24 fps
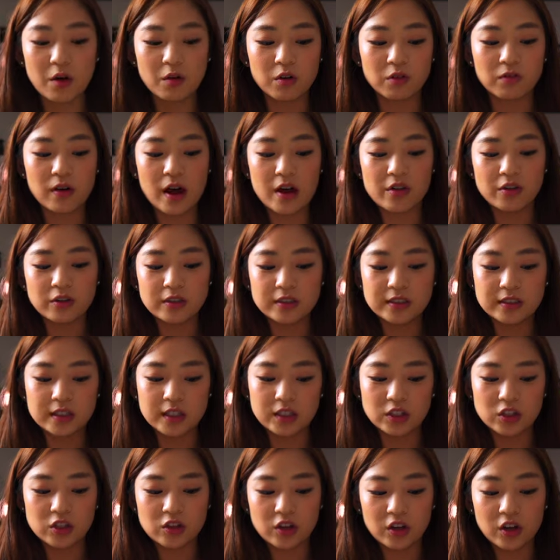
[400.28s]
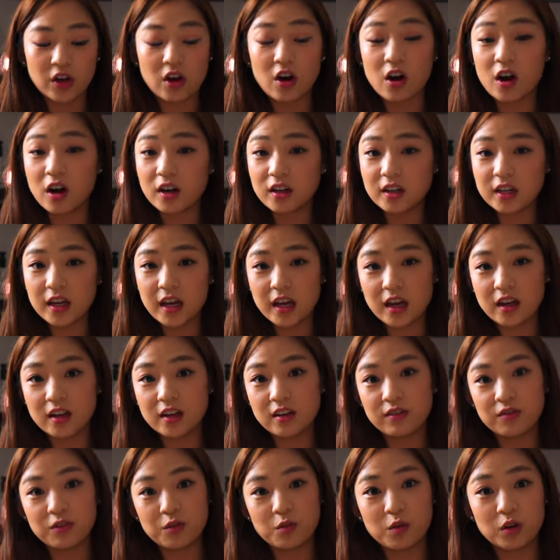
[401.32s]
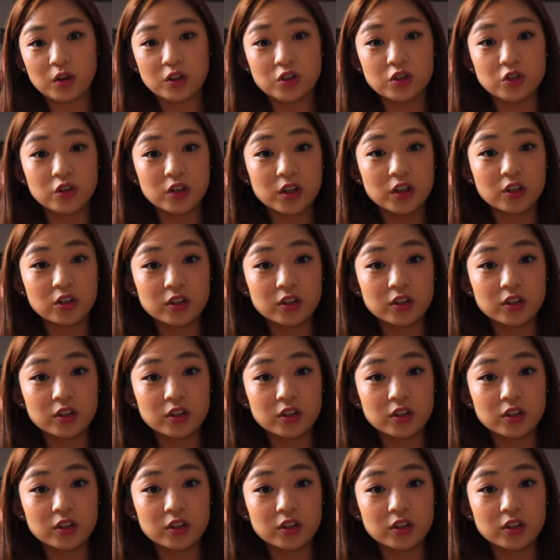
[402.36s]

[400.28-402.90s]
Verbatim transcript: I would rather stick to the cotton candy if you want to treat